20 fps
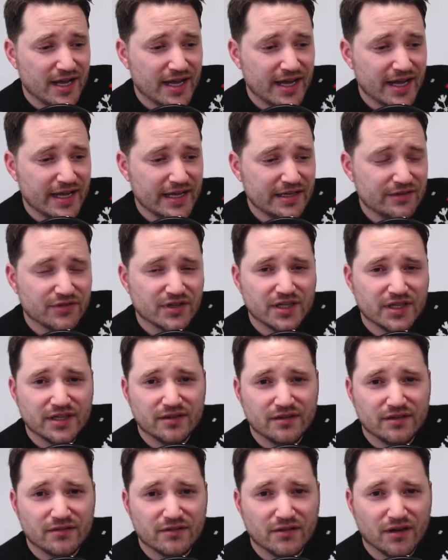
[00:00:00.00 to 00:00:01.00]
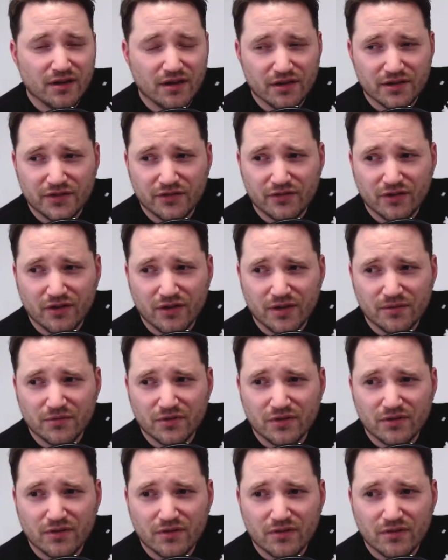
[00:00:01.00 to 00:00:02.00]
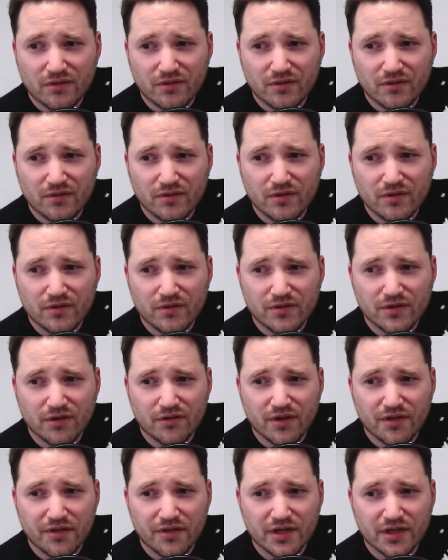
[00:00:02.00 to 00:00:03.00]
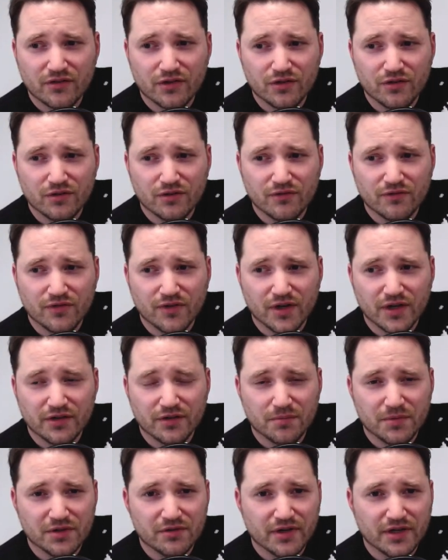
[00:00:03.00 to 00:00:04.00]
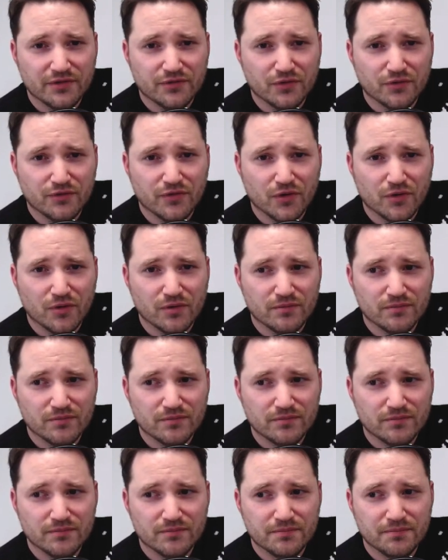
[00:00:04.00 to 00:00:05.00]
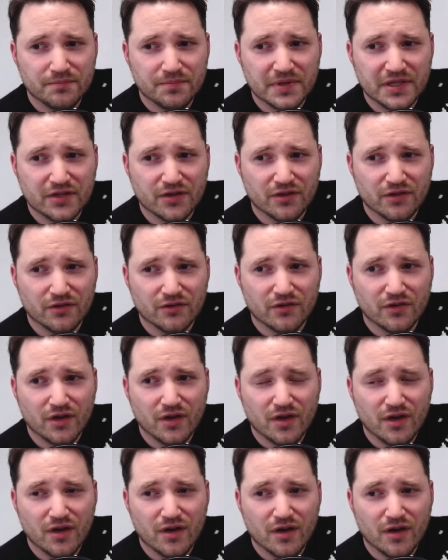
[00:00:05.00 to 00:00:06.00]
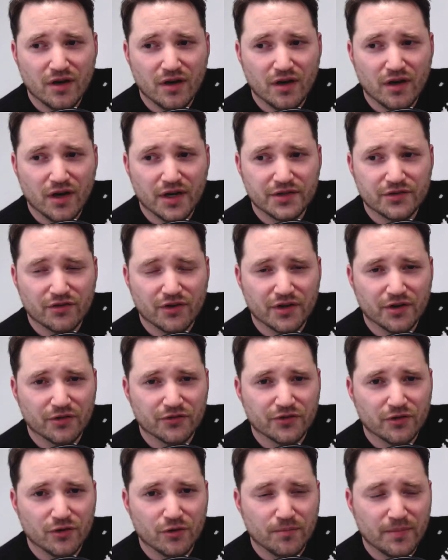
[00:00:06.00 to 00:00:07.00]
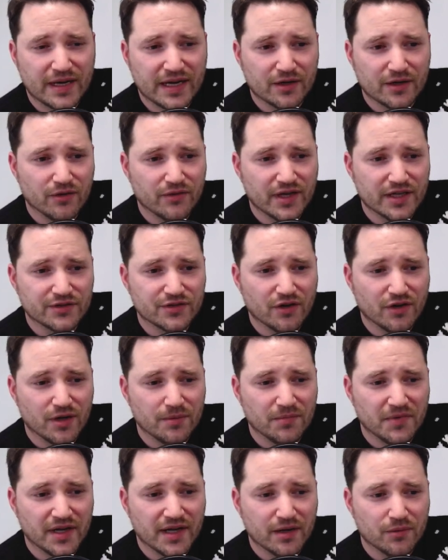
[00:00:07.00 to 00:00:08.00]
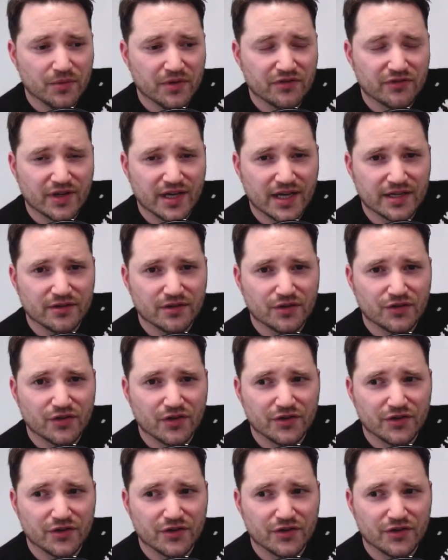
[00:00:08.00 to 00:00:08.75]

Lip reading: Even in the hardest times, there are things that you can find to be grateful for, because I try not to look back on that time now with sadness.